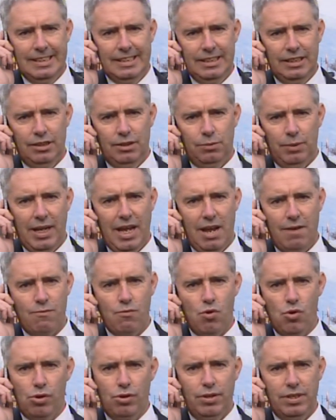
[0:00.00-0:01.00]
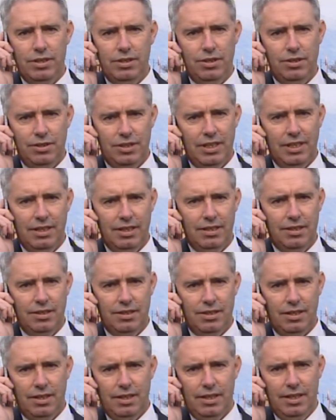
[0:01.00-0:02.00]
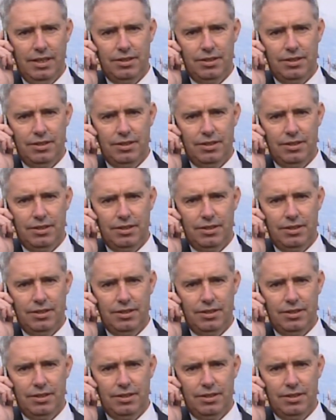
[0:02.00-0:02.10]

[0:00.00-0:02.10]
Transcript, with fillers: You know, we have water in New Zealand.